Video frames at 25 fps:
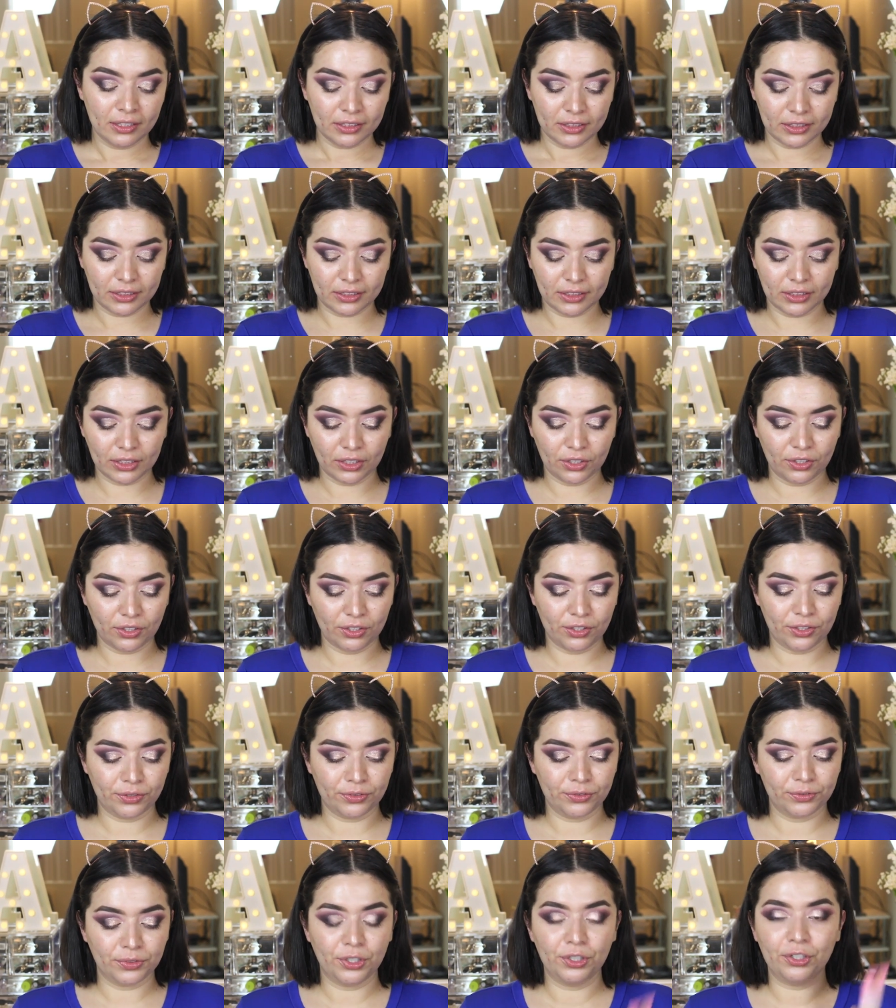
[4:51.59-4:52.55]

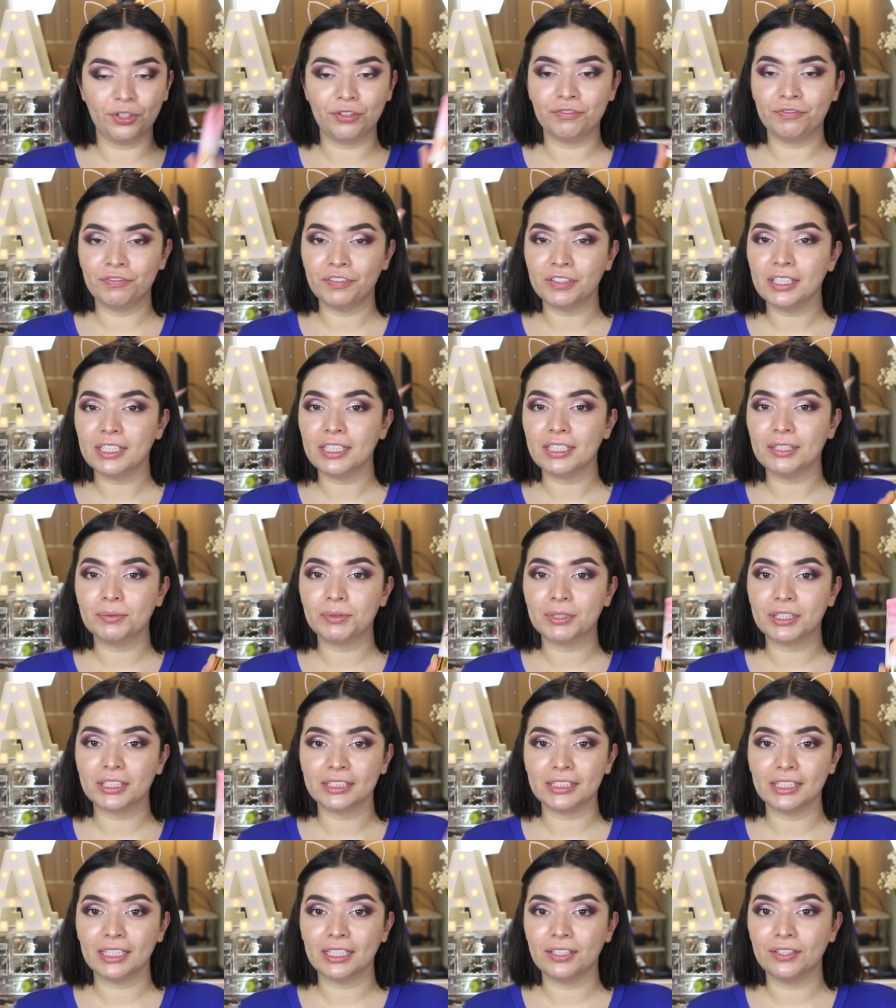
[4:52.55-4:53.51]
So hopefully it
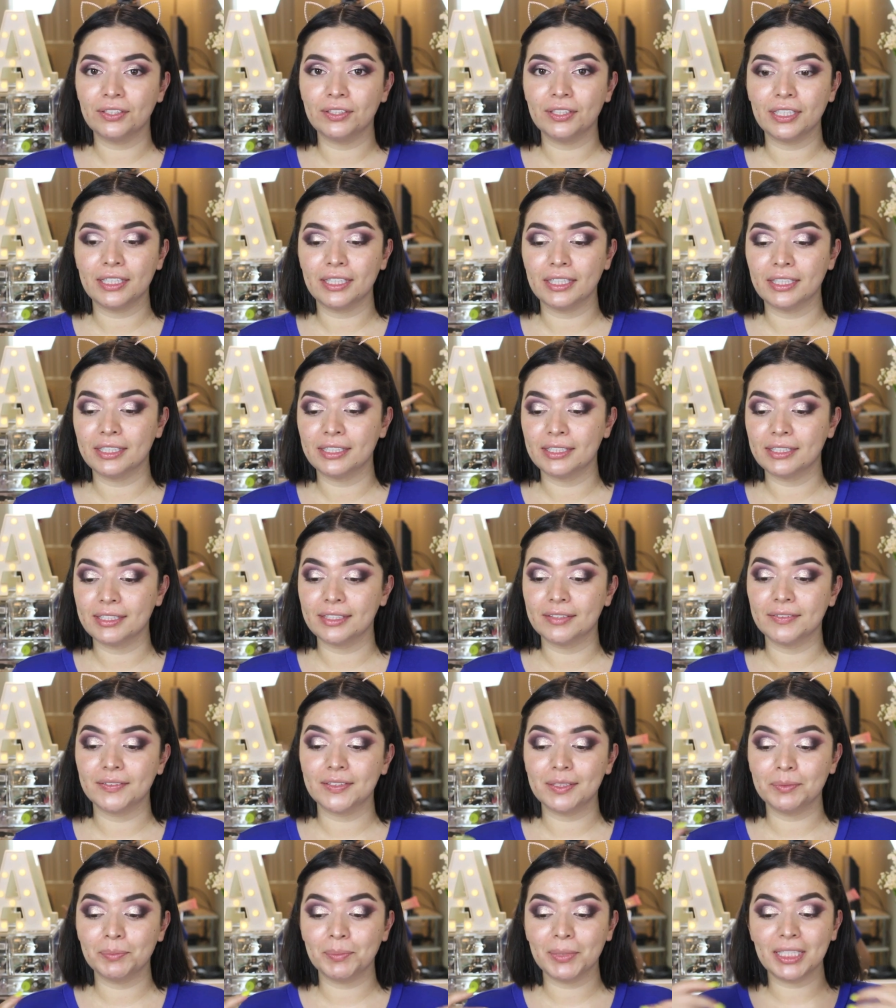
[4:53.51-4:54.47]
works out and it
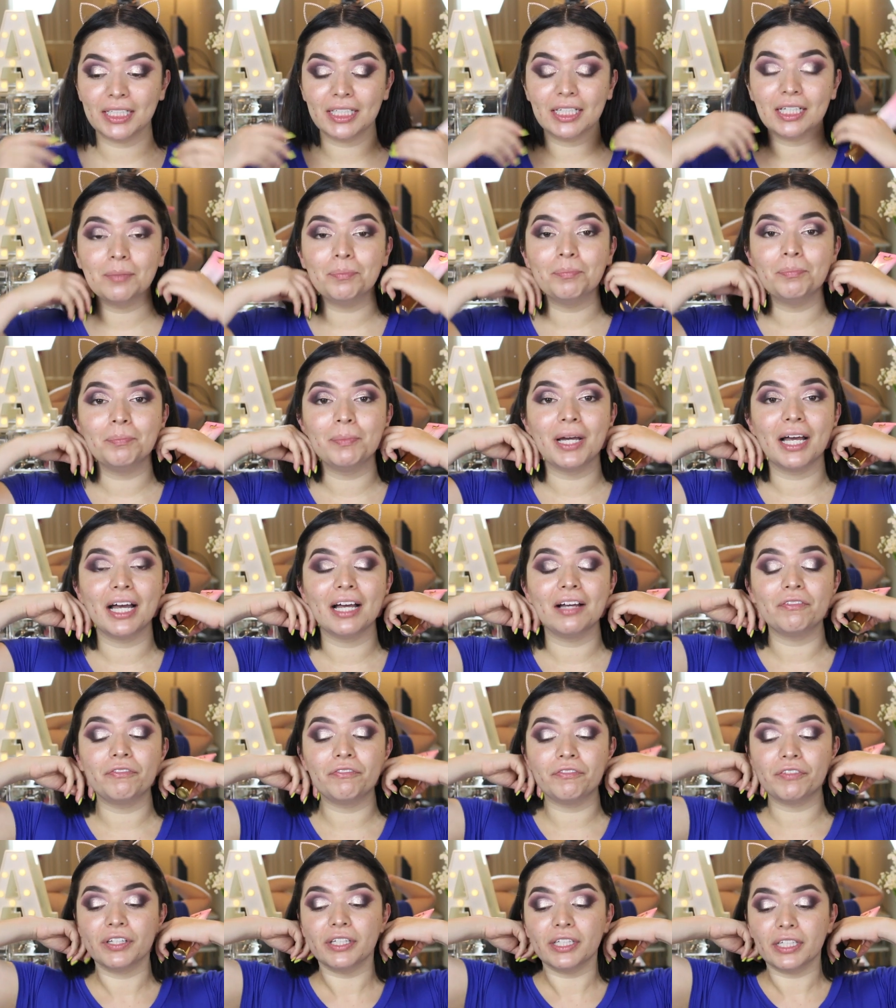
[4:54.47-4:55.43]
gives me a
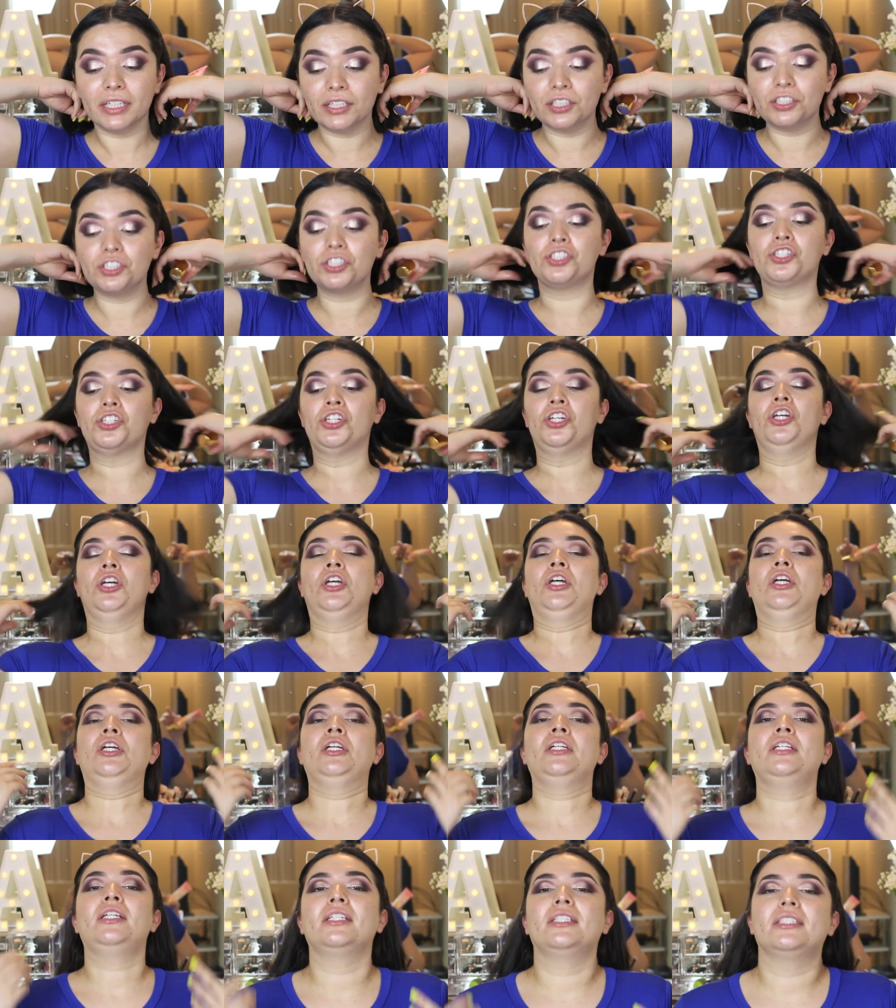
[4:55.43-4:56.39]
matte finish.
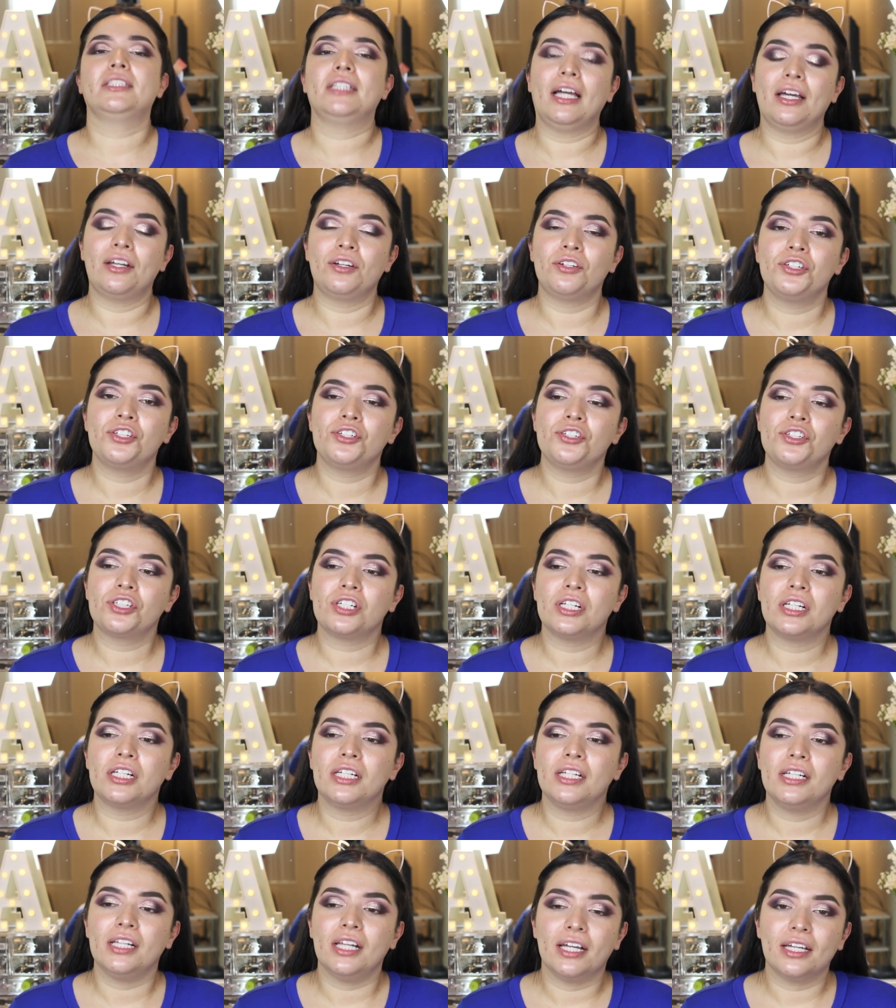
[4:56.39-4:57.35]
Because I don't
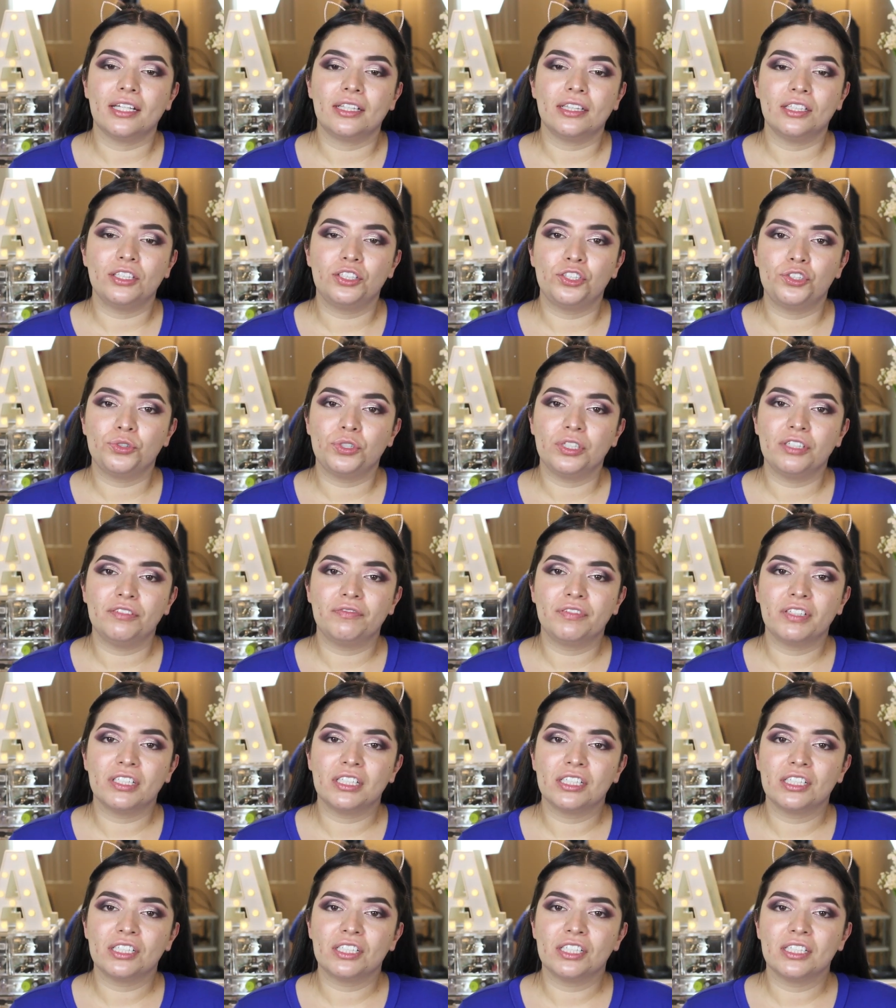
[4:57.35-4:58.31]
usually like the dewy
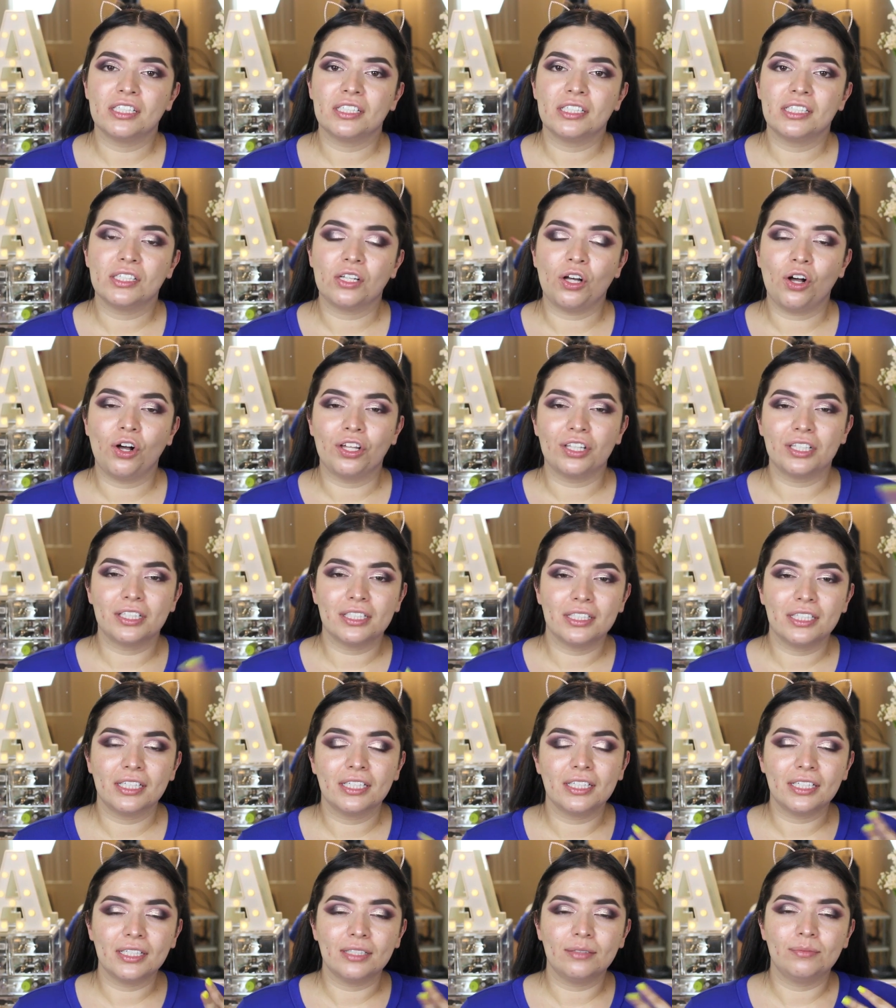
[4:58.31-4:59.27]
finishes all the
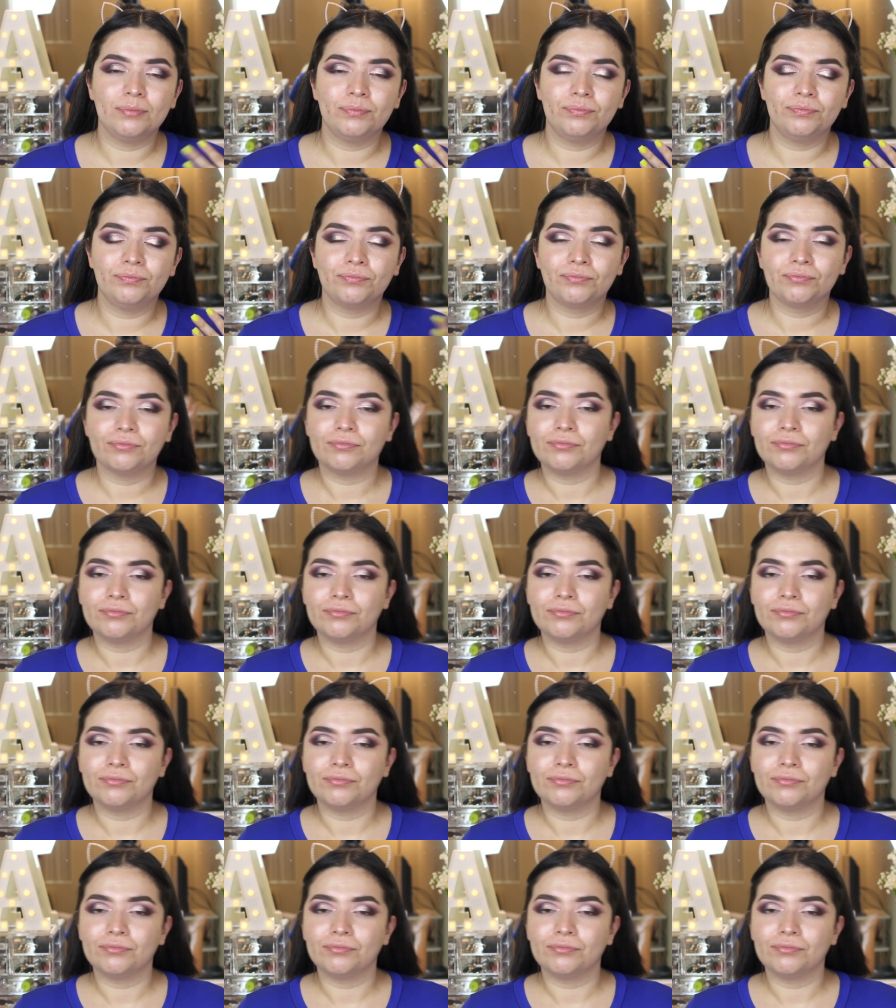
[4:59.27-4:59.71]
time.